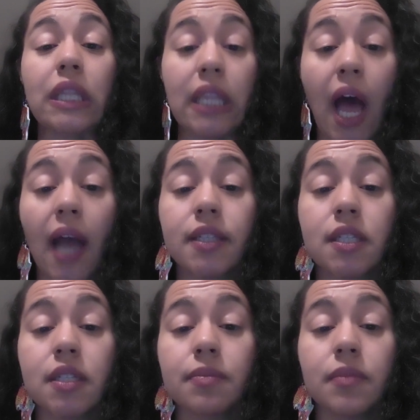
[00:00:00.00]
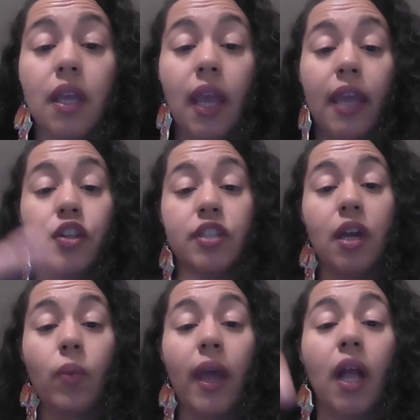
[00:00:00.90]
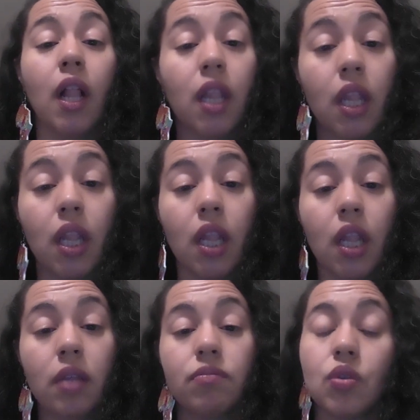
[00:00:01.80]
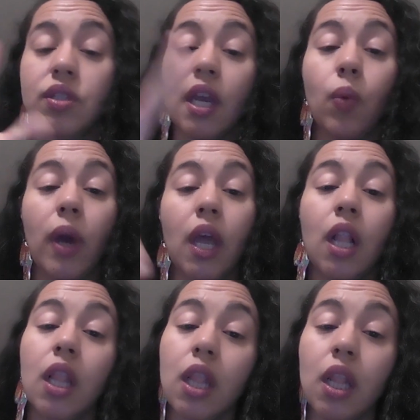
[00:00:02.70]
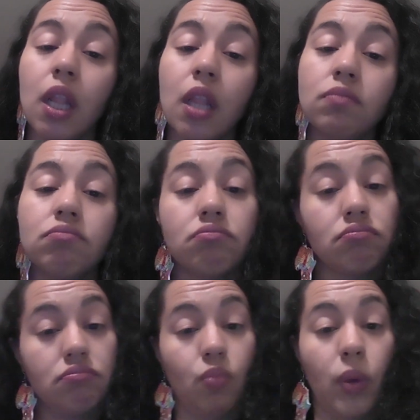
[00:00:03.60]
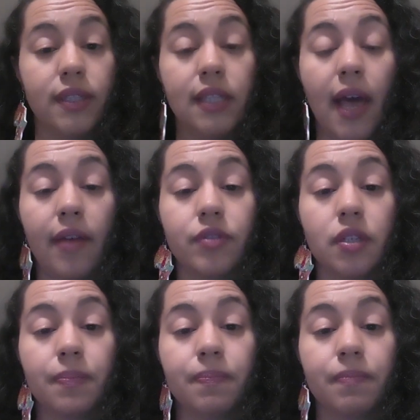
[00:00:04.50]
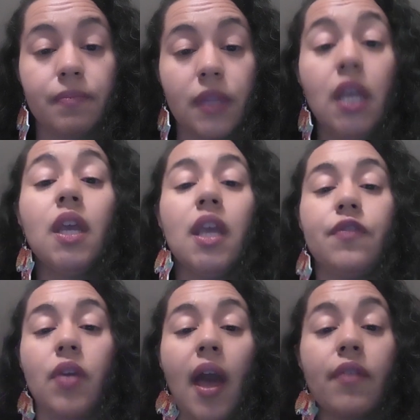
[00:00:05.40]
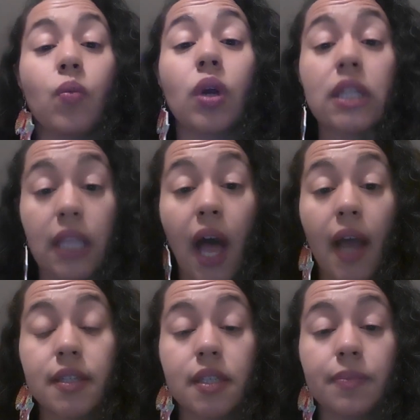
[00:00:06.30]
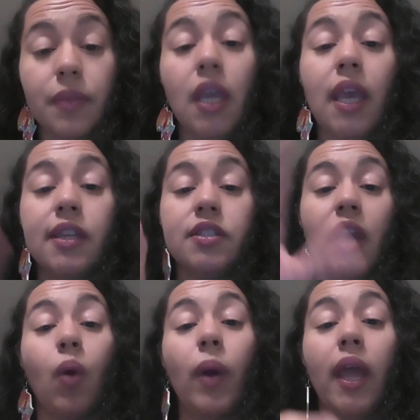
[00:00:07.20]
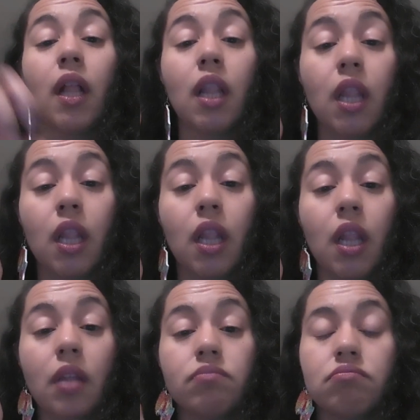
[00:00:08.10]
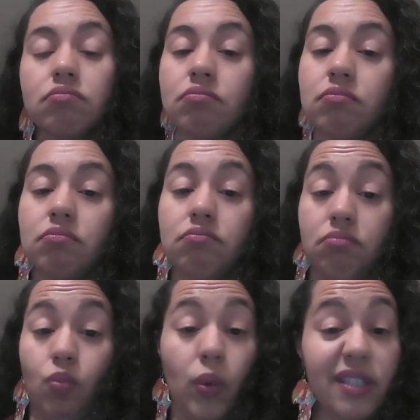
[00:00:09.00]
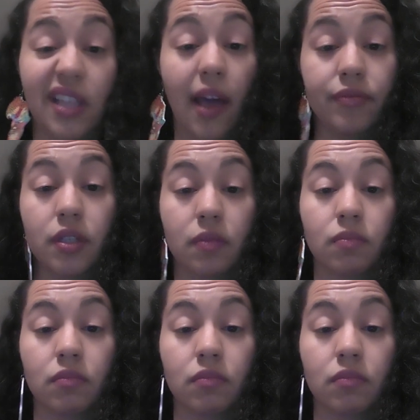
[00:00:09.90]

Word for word: lot and you take away ul, you take away ul, what's left? If you have the word lot and you take away ul, what's left.